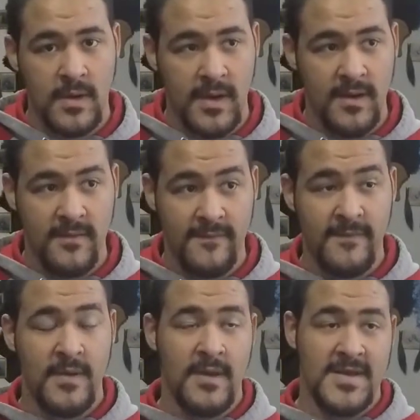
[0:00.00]
of
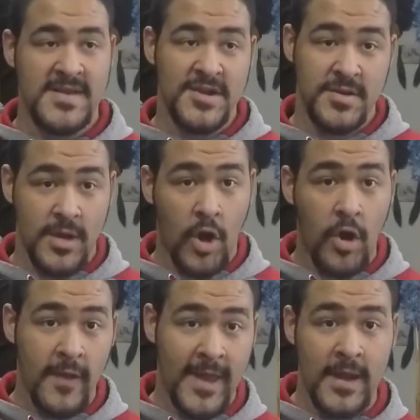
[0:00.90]
essentially
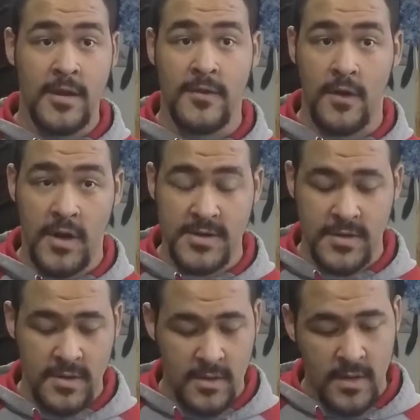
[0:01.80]
calling in another
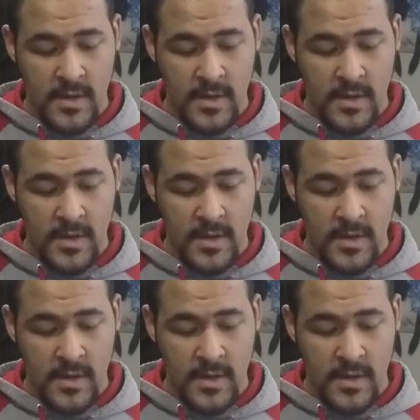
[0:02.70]
hunter,